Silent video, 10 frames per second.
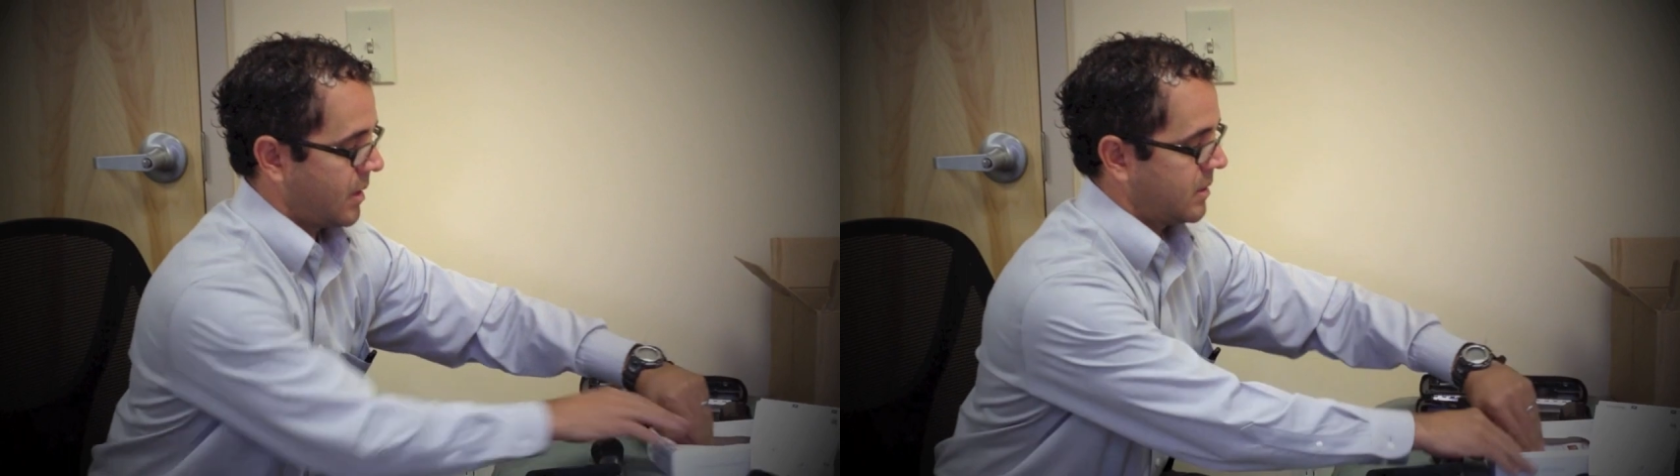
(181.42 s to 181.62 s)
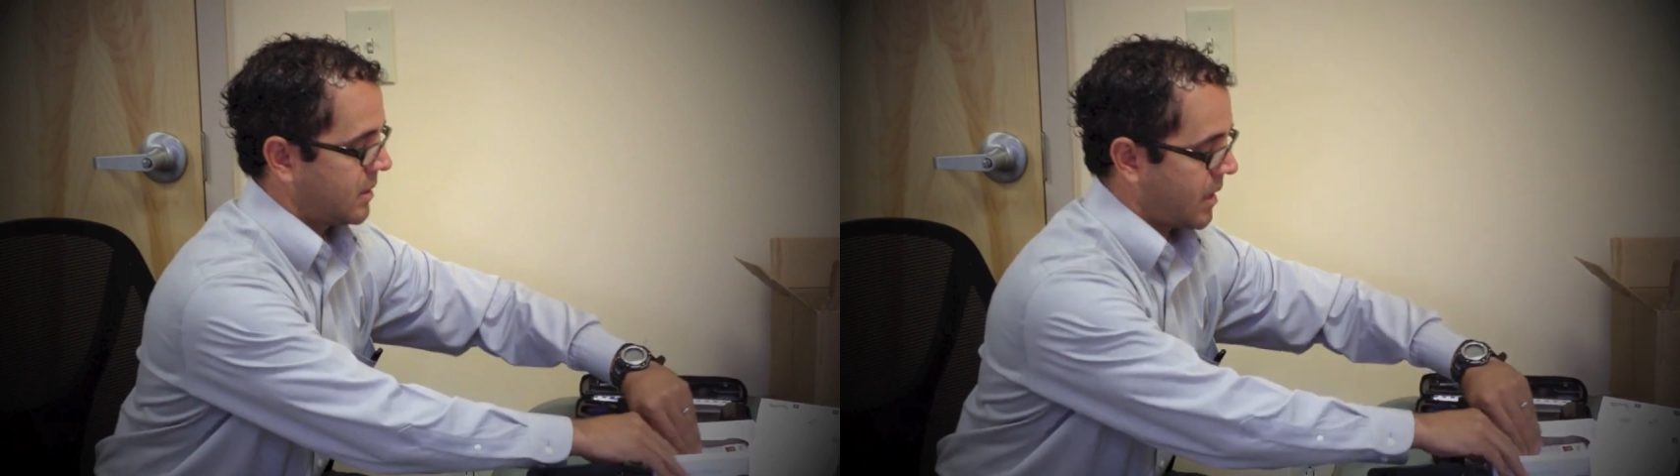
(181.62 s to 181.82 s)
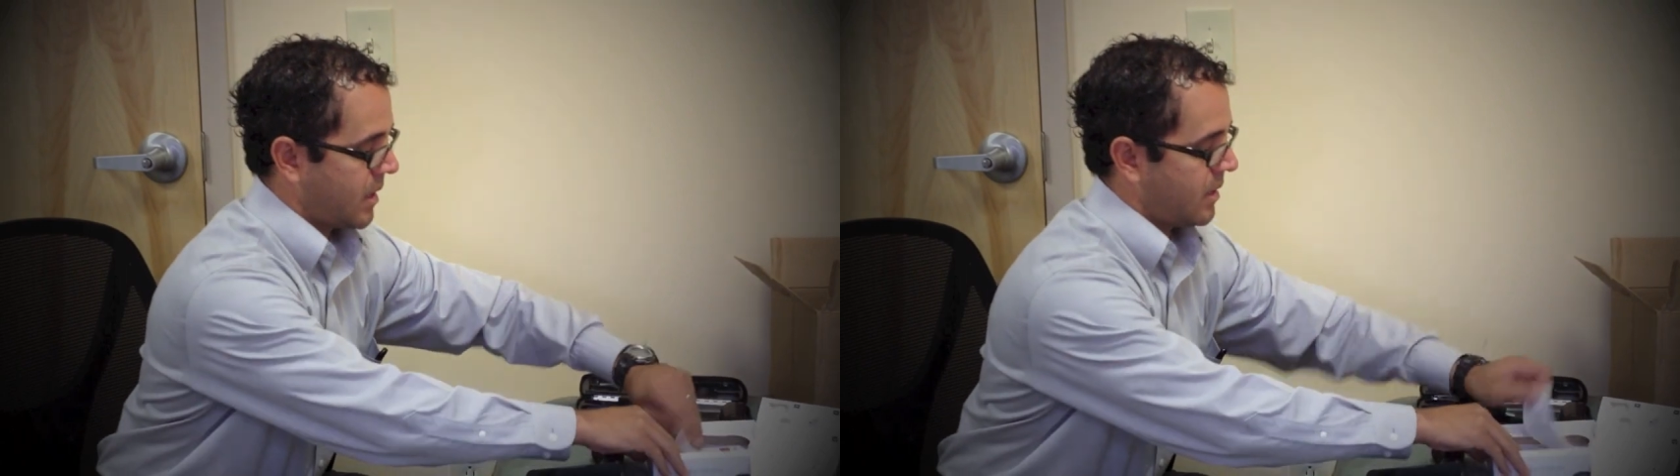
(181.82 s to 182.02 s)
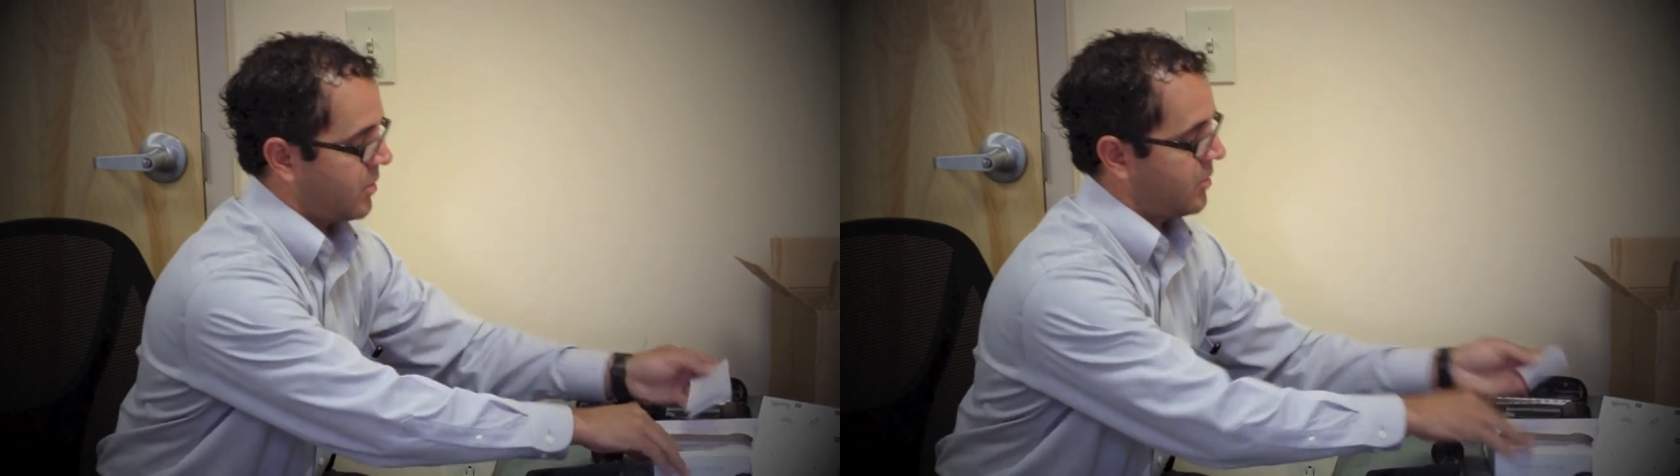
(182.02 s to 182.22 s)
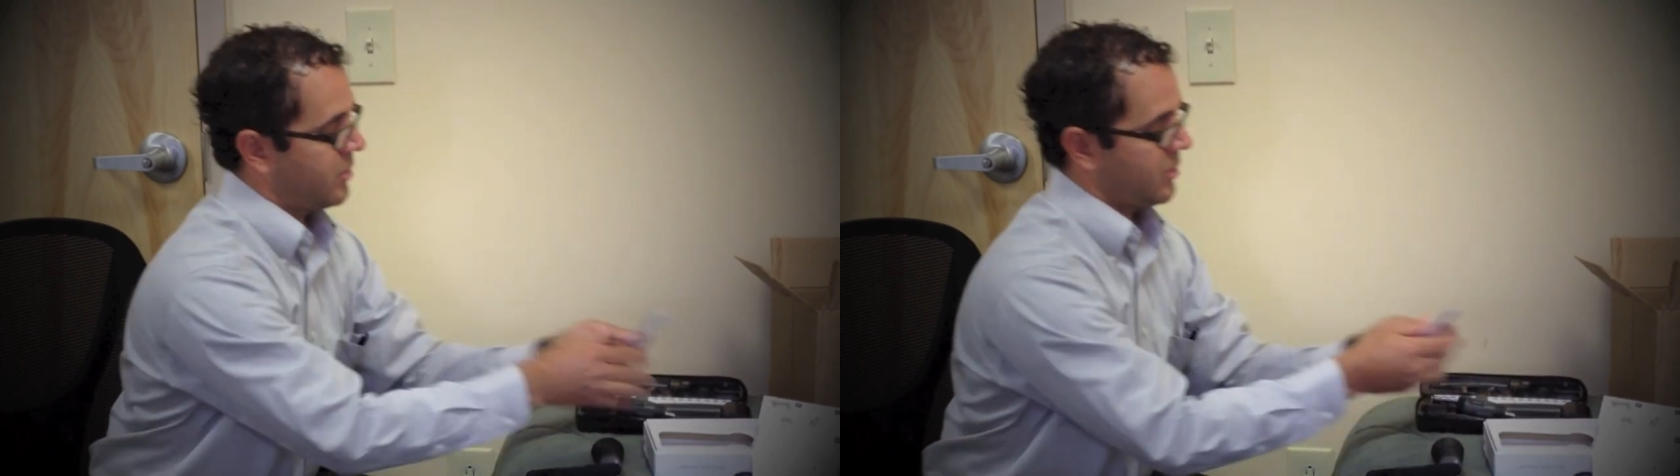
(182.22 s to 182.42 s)
it's got
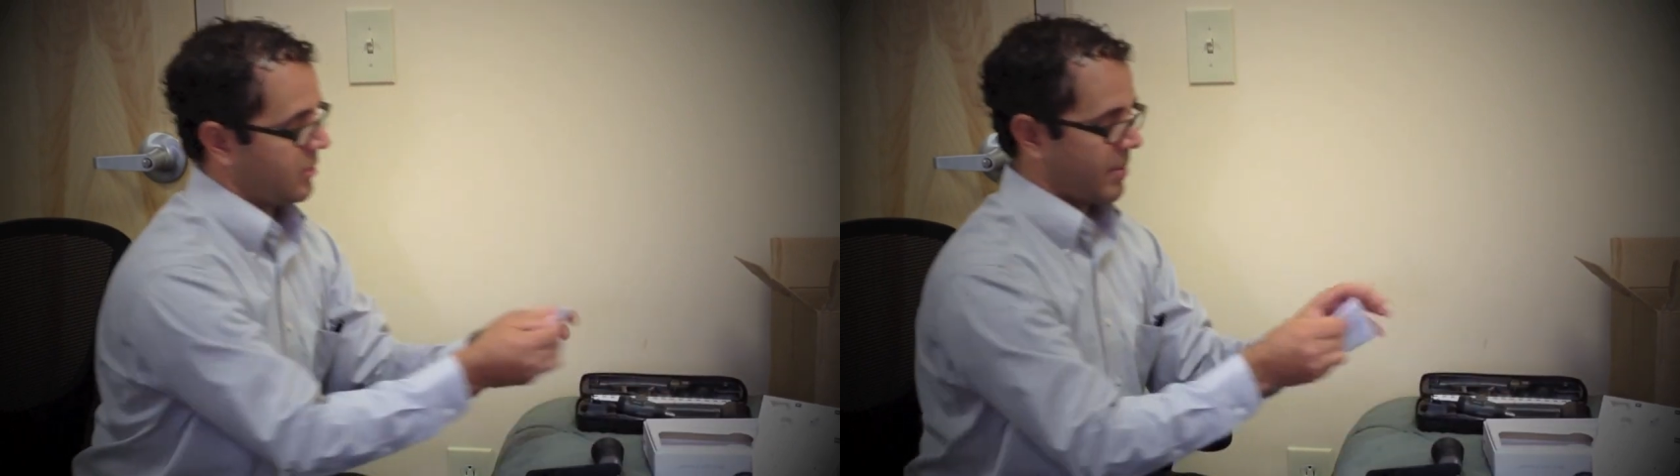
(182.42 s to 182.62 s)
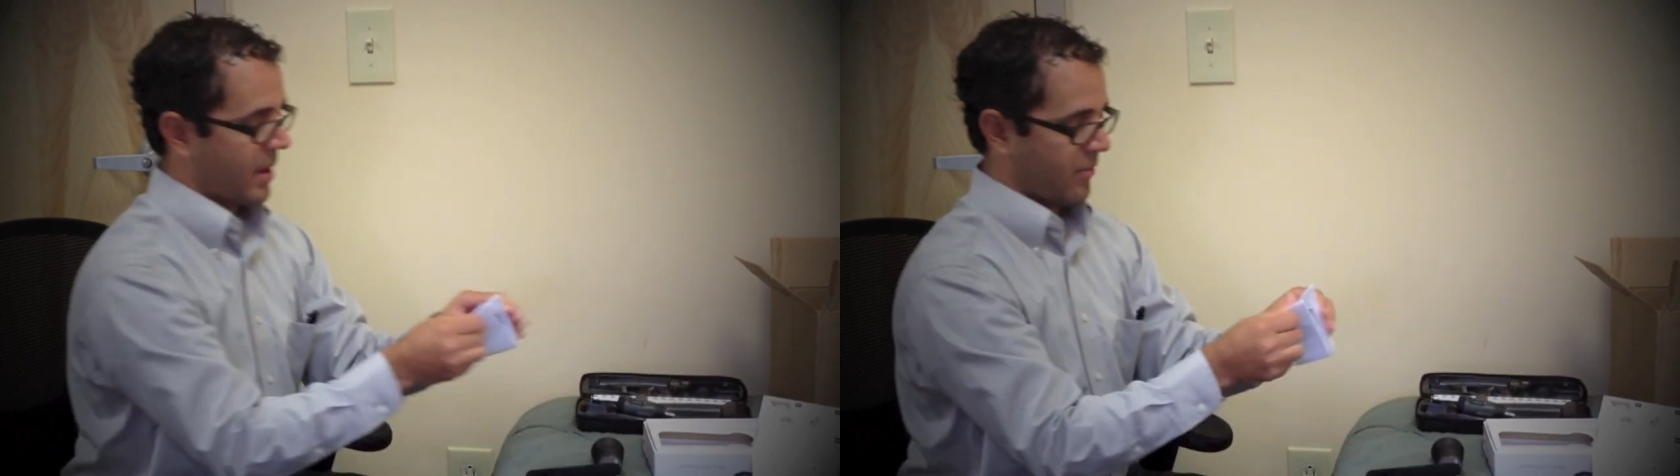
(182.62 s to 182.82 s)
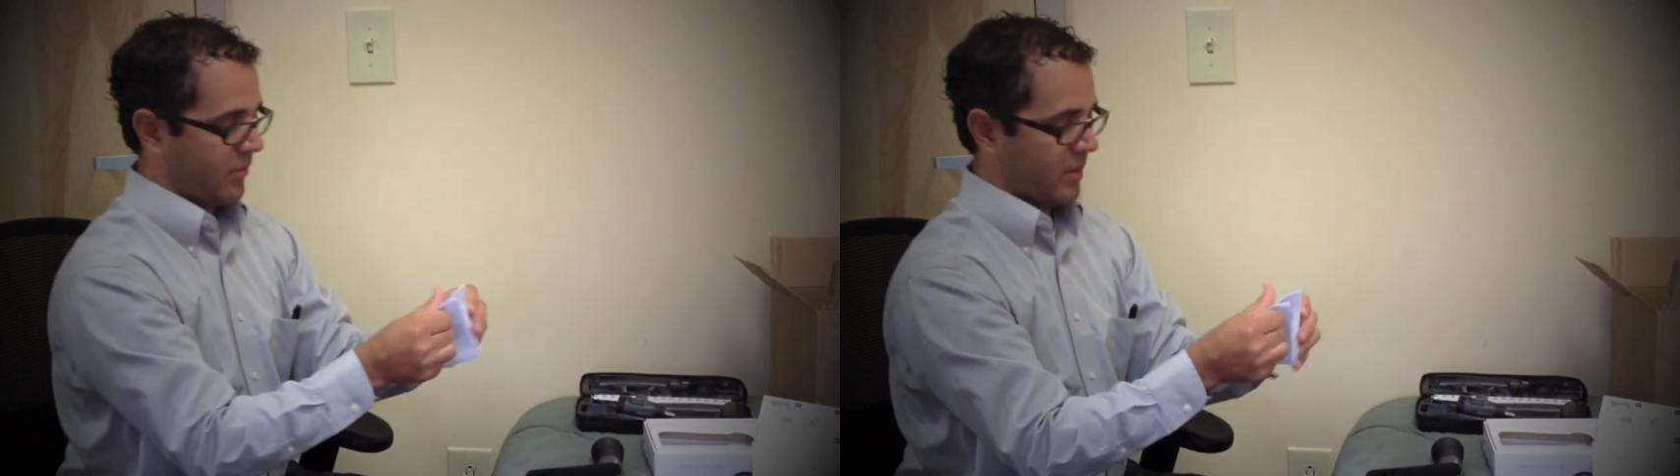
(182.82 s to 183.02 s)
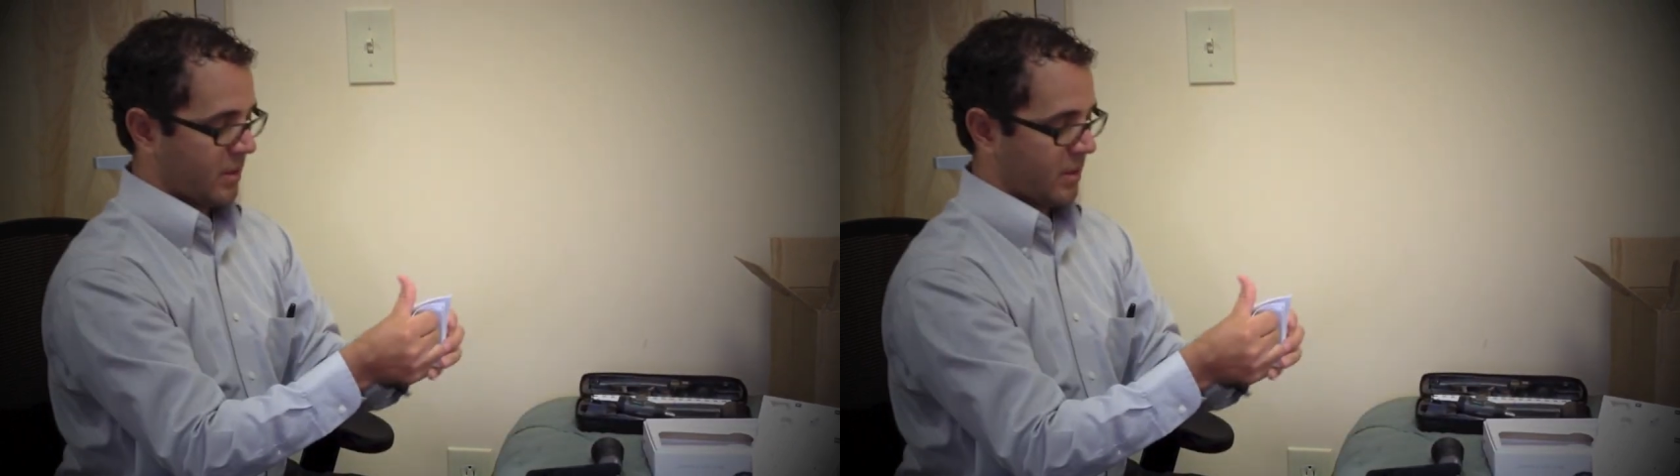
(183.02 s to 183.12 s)
another little pamphlet.